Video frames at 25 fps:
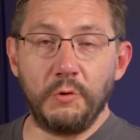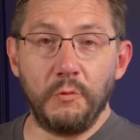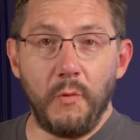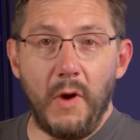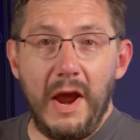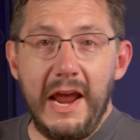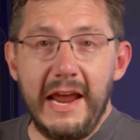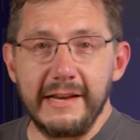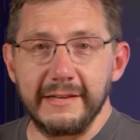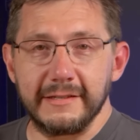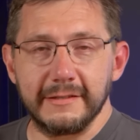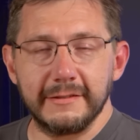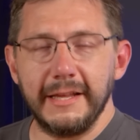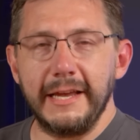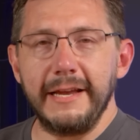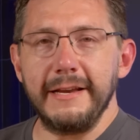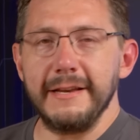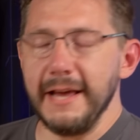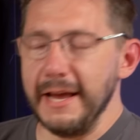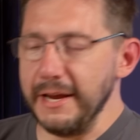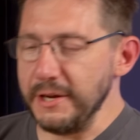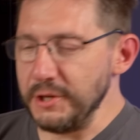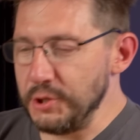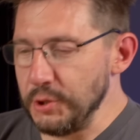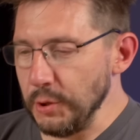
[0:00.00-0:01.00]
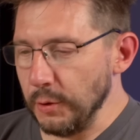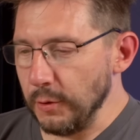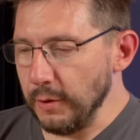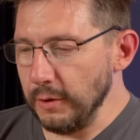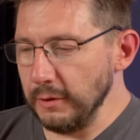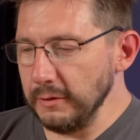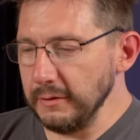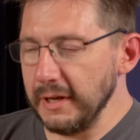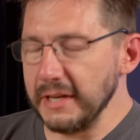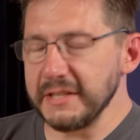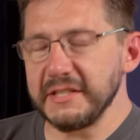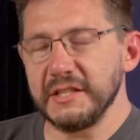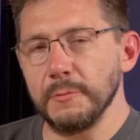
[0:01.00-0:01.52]
great, Late Night
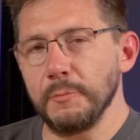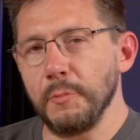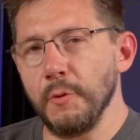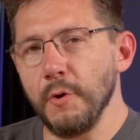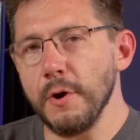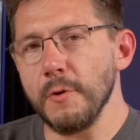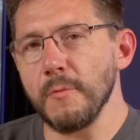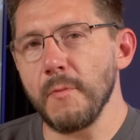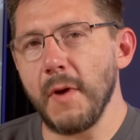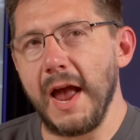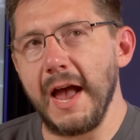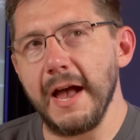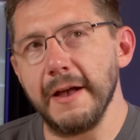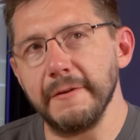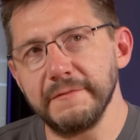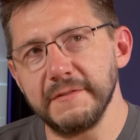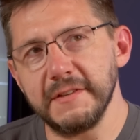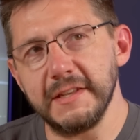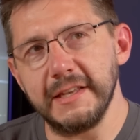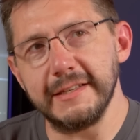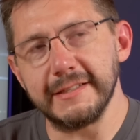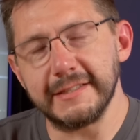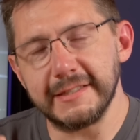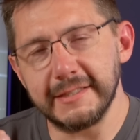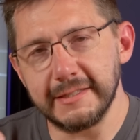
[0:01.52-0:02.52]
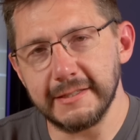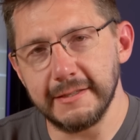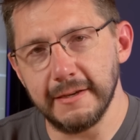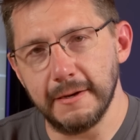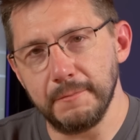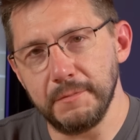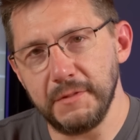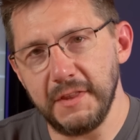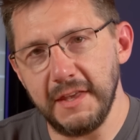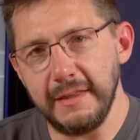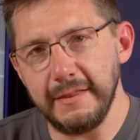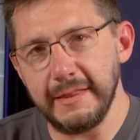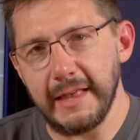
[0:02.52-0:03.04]
Joel. A support raft is
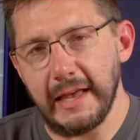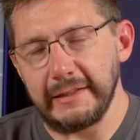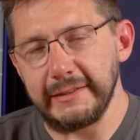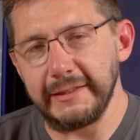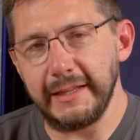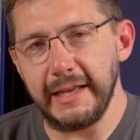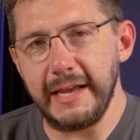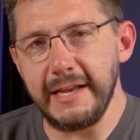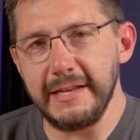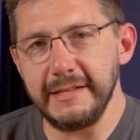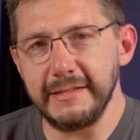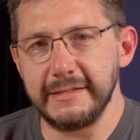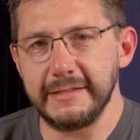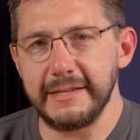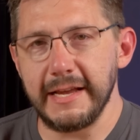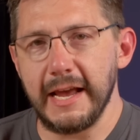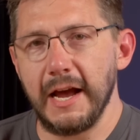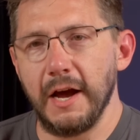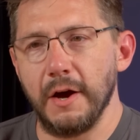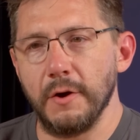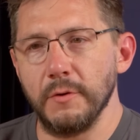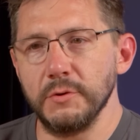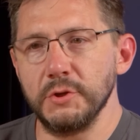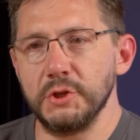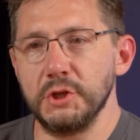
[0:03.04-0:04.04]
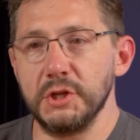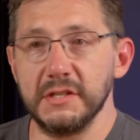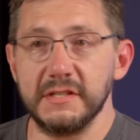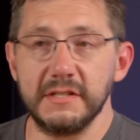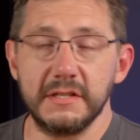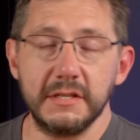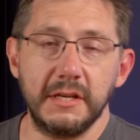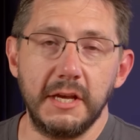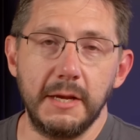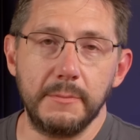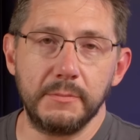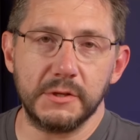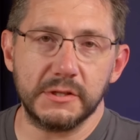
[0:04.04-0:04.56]
something that lays down just
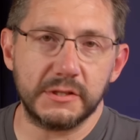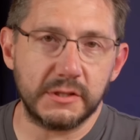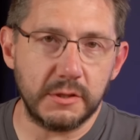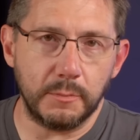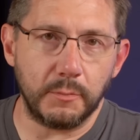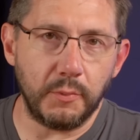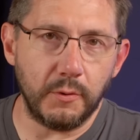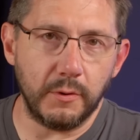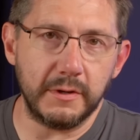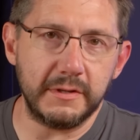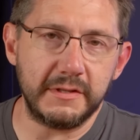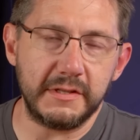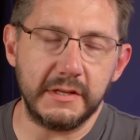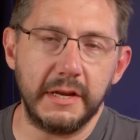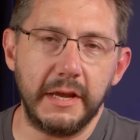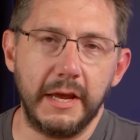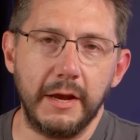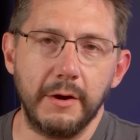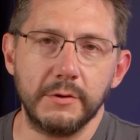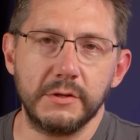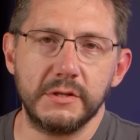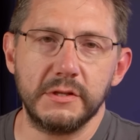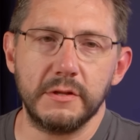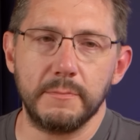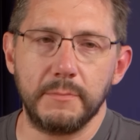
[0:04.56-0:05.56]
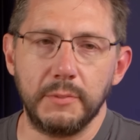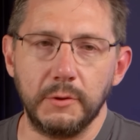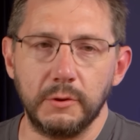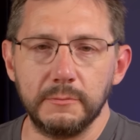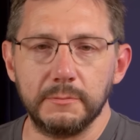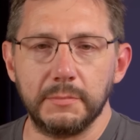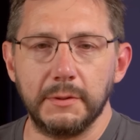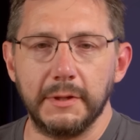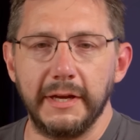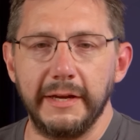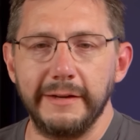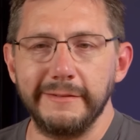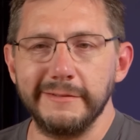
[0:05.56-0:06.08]
to keep the supports adhered to the
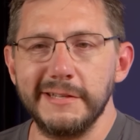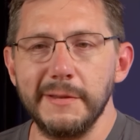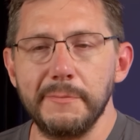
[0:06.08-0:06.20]
build plate.